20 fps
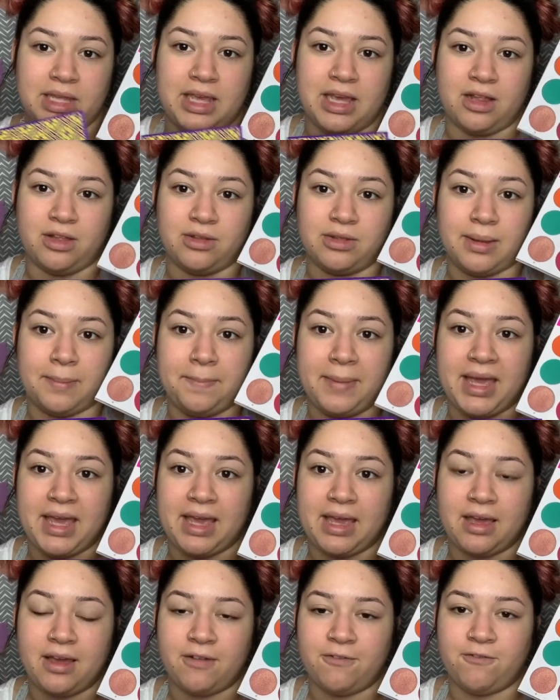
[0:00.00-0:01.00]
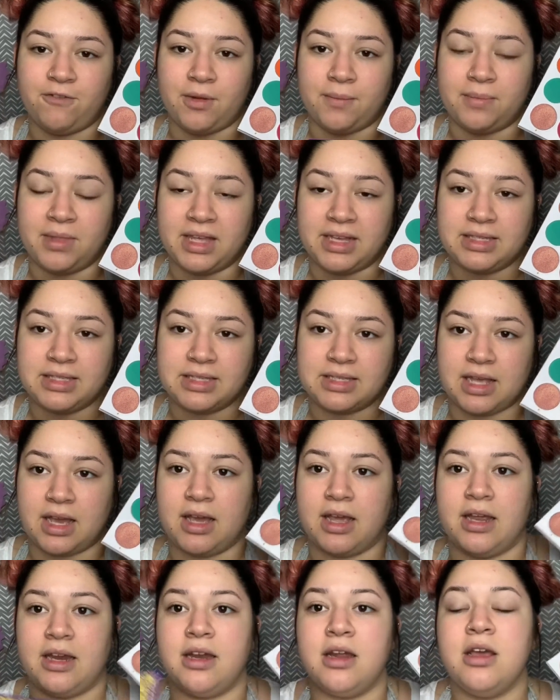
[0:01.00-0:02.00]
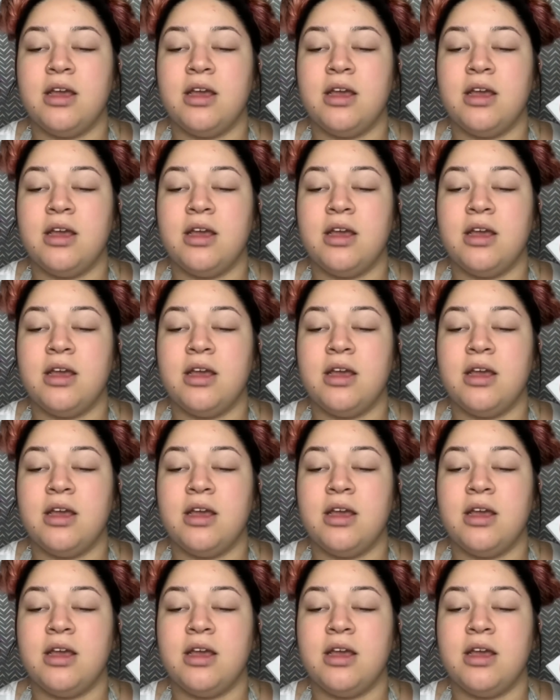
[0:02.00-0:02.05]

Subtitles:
the yellow and the pink from this side.